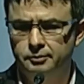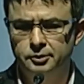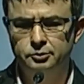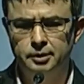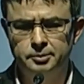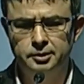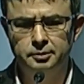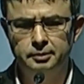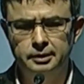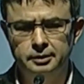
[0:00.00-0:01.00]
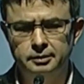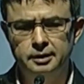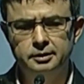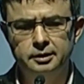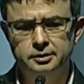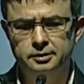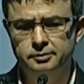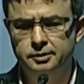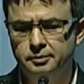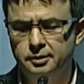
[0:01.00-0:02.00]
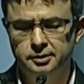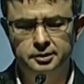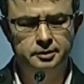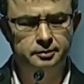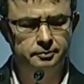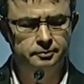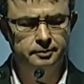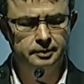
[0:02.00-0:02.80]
of disruption around assistive